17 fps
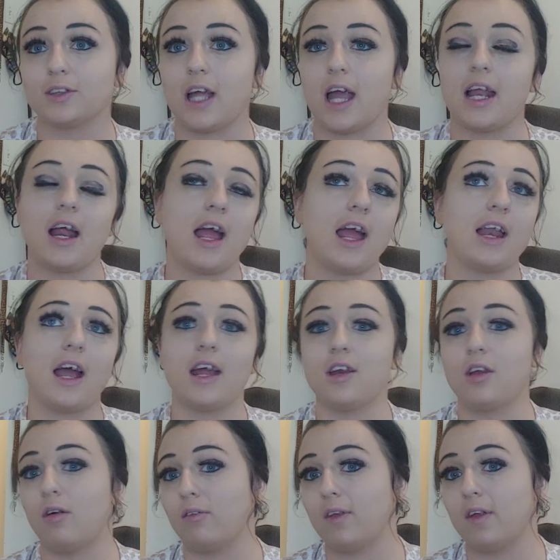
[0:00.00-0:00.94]
And I
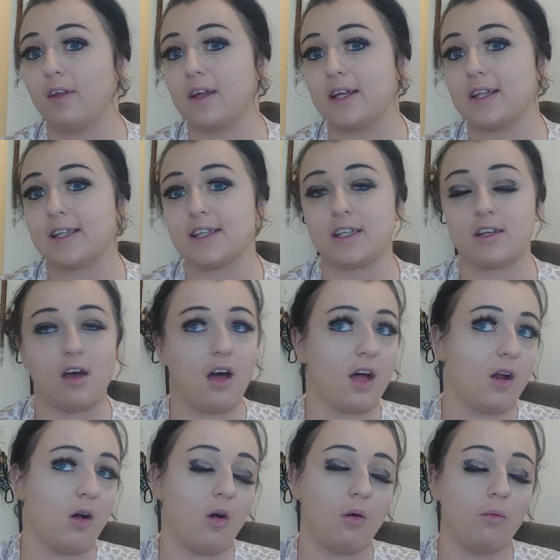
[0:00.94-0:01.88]
know that it's
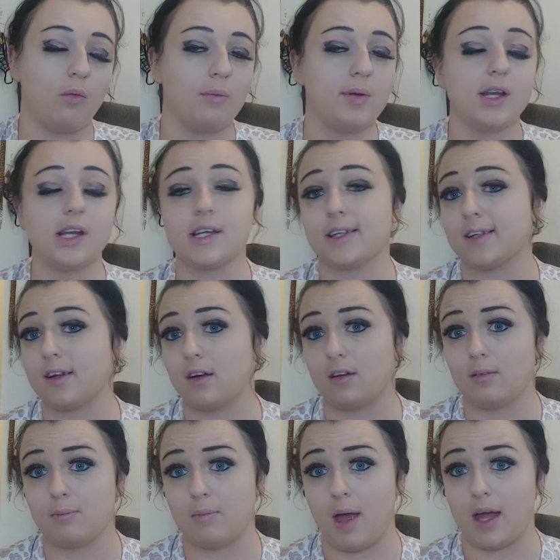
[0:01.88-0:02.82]
not all women, it's not
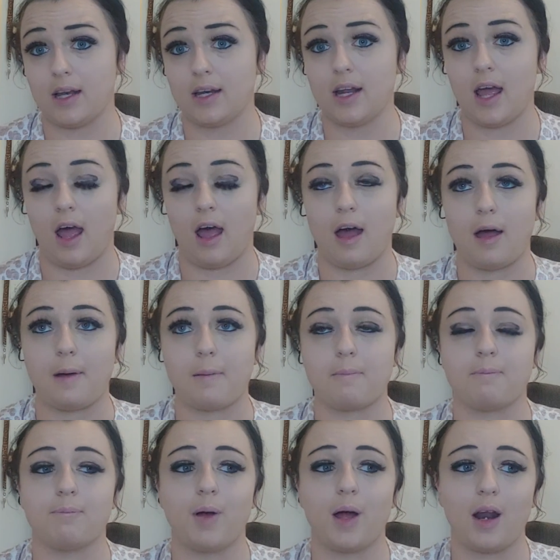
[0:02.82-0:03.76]
all
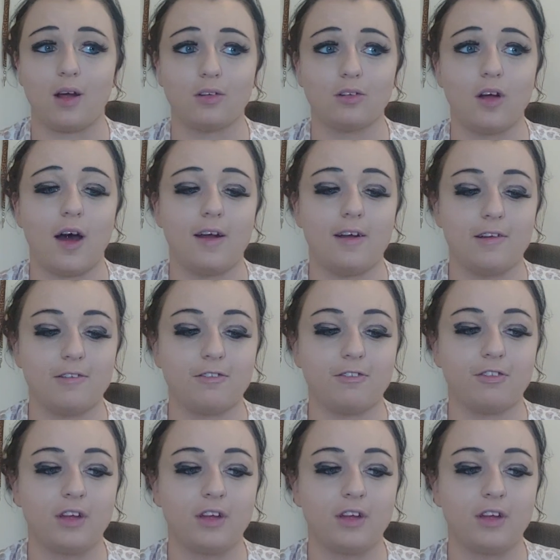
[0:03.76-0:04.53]
men, but a lot of